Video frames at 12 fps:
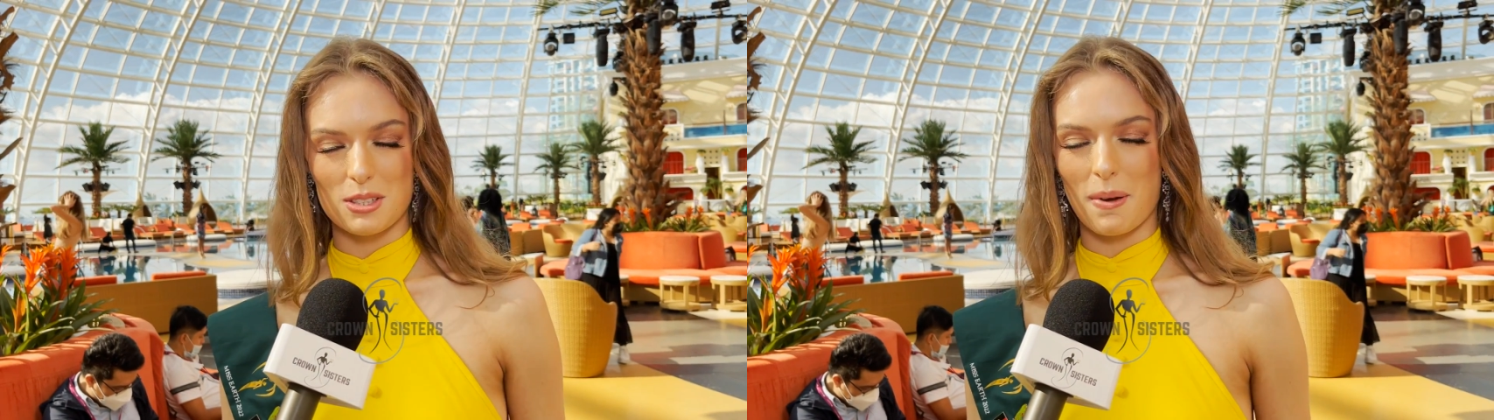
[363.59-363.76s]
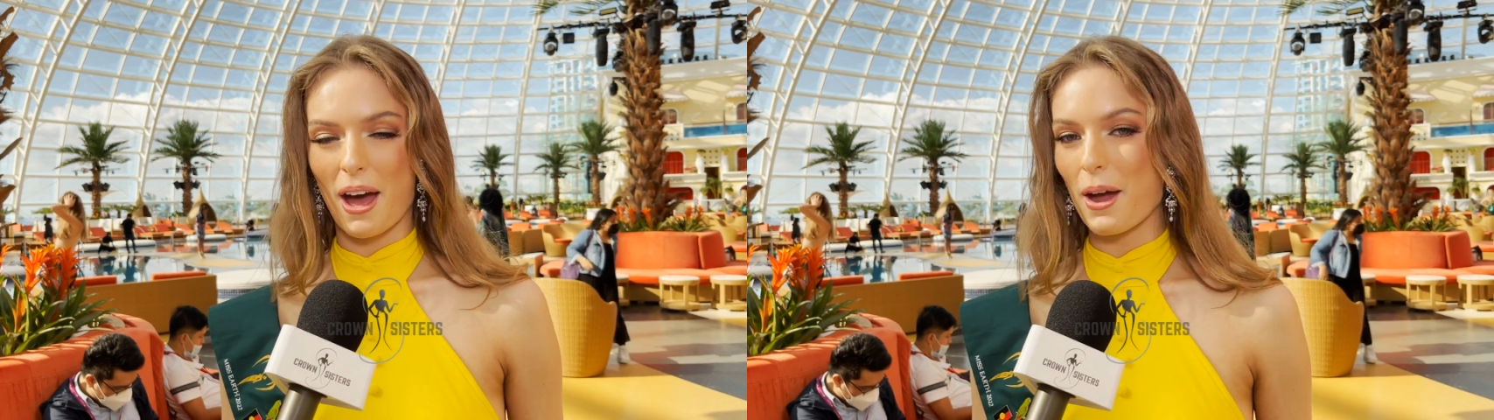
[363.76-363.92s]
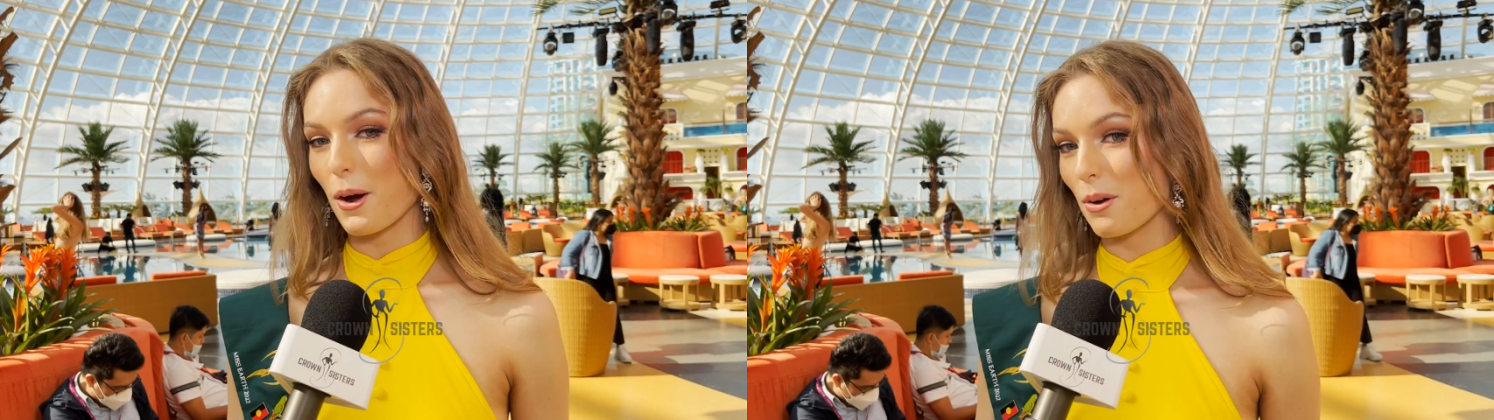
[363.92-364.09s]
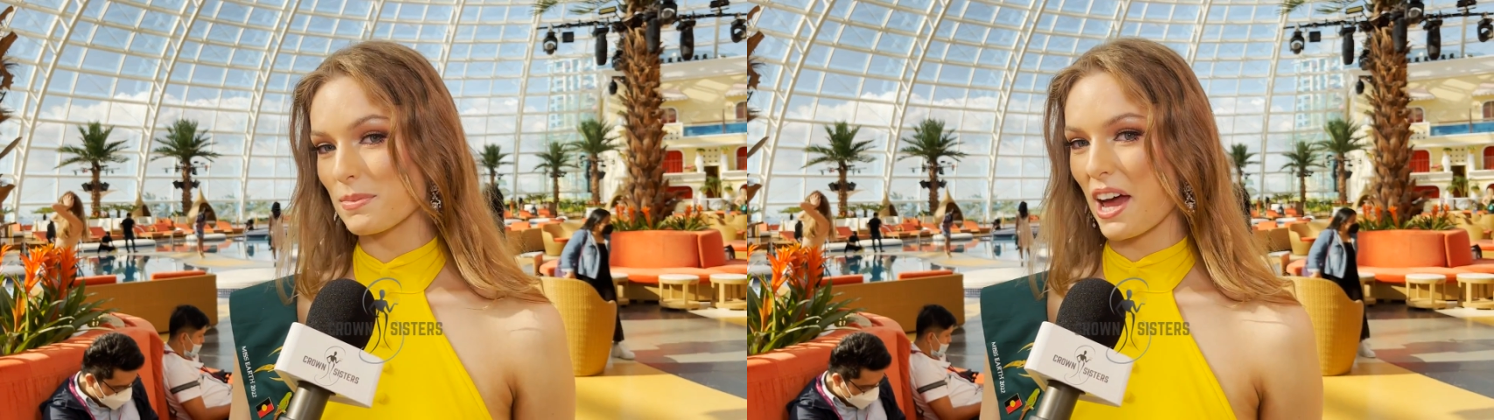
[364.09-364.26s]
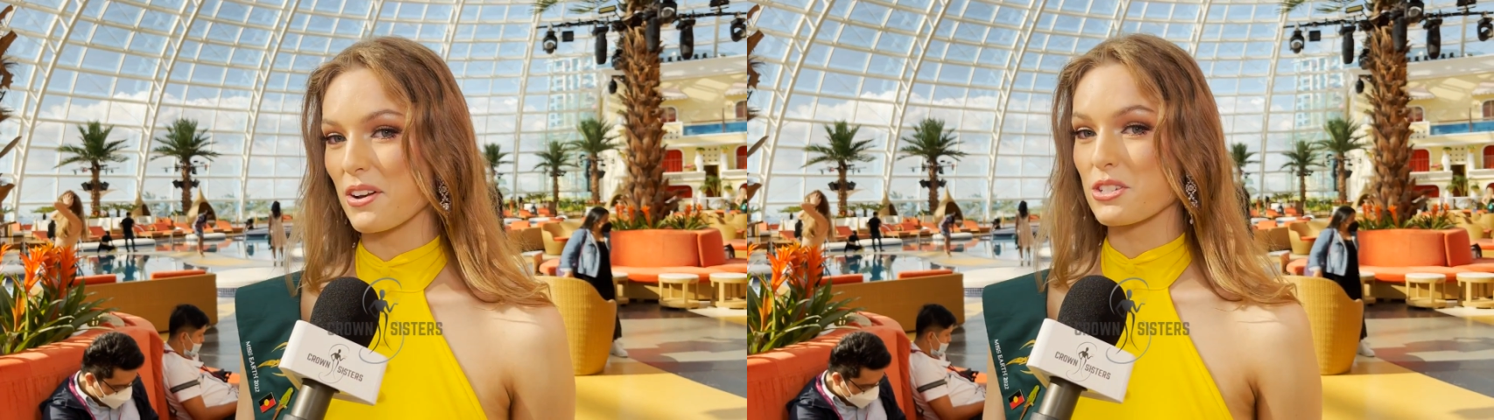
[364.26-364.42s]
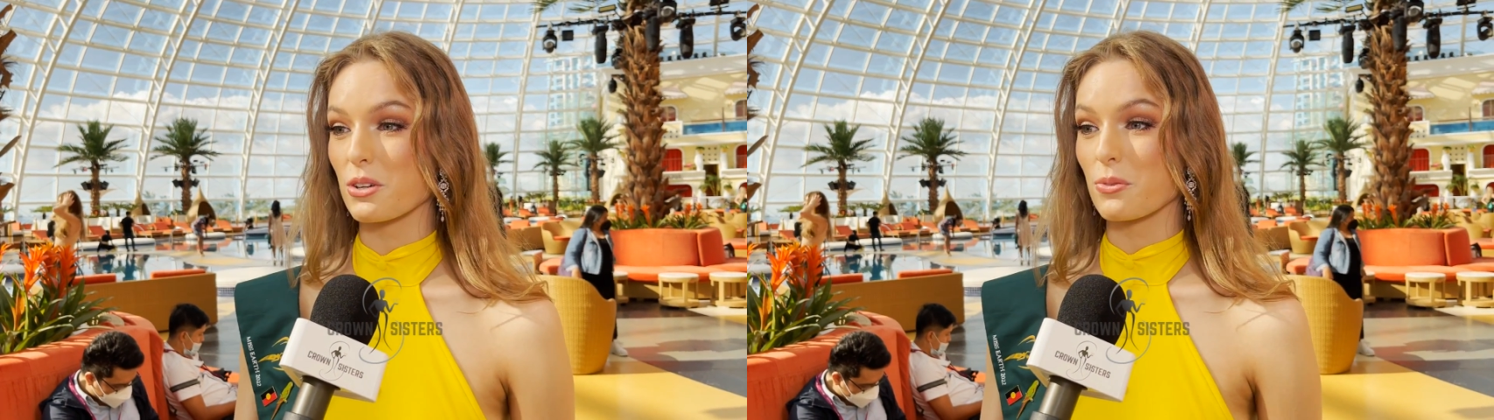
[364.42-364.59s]
my
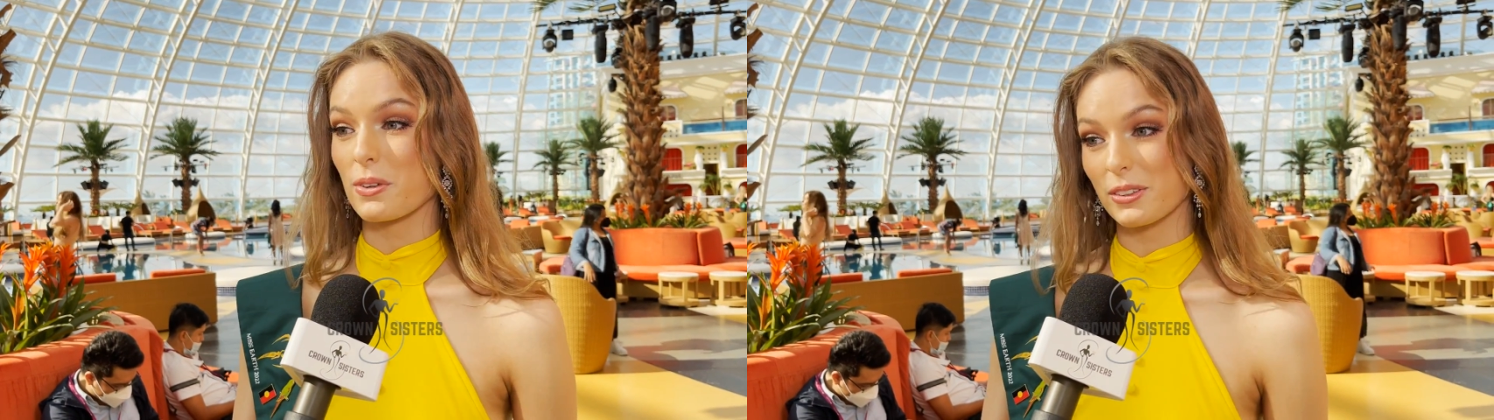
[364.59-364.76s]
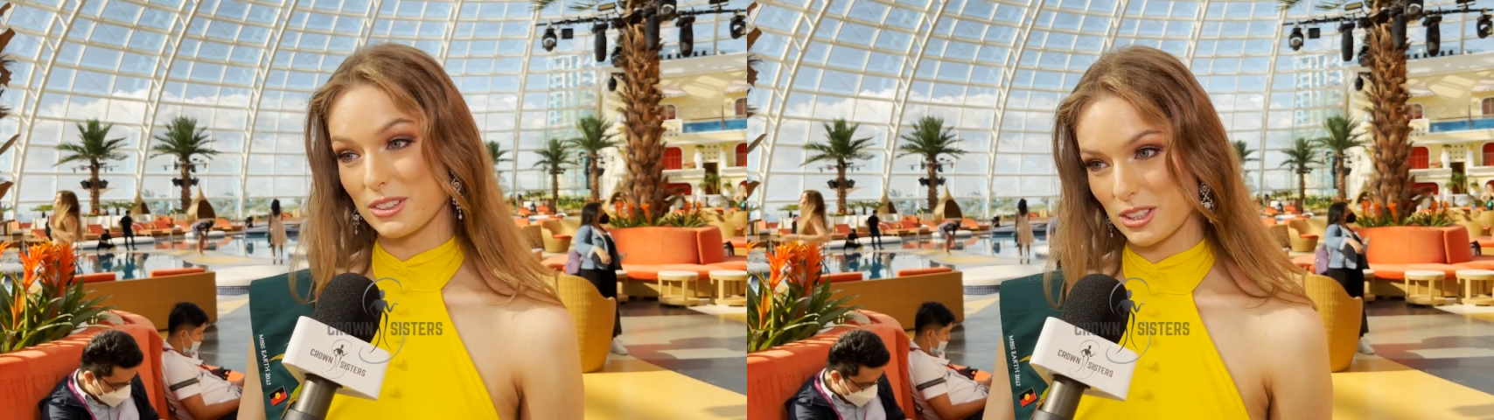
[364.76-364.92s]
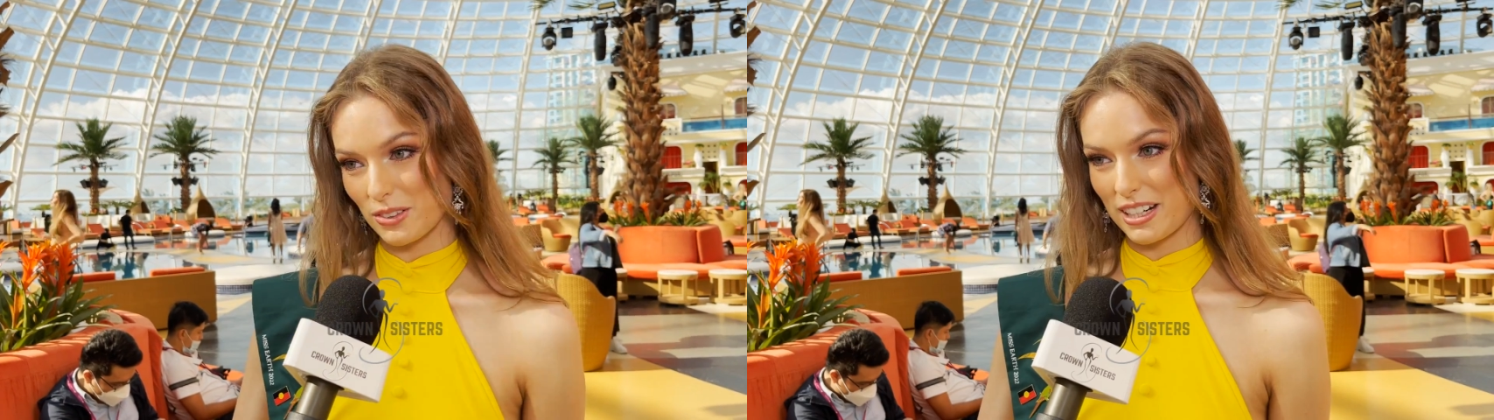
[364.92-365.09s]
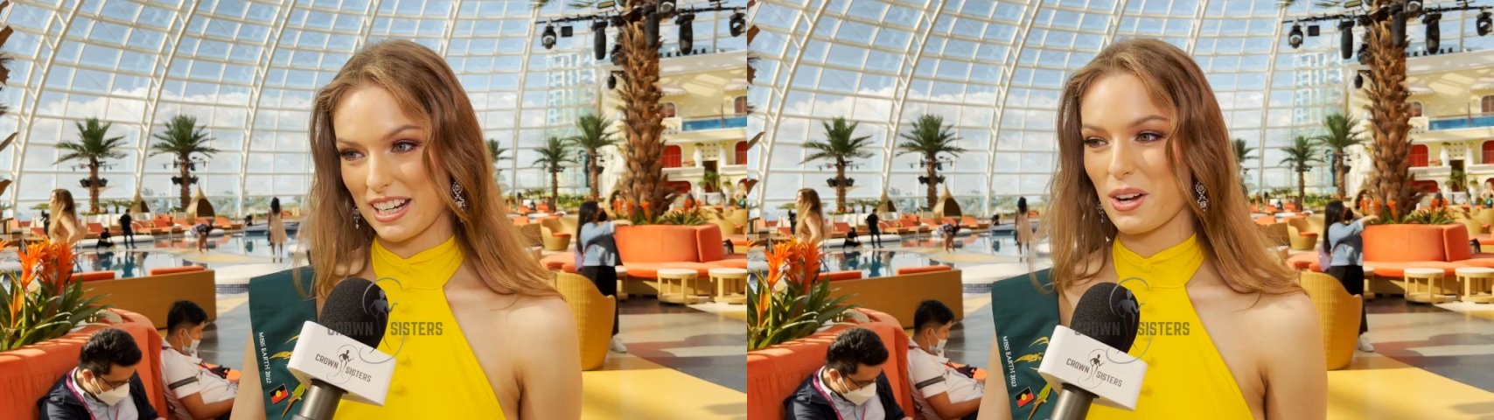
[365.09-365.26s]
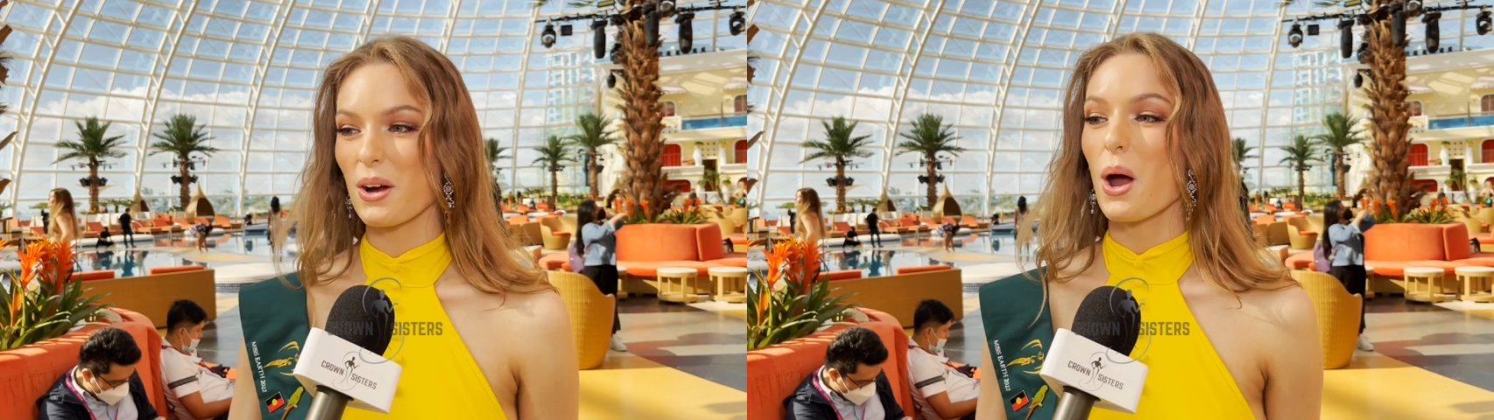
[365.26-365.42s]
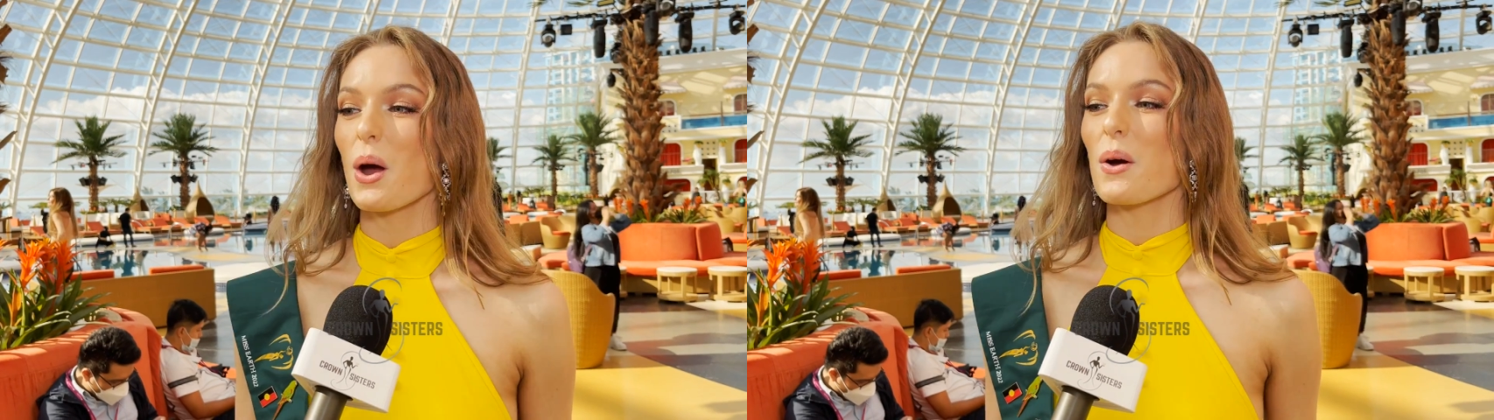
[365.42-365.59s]
hometown, Jerilderie,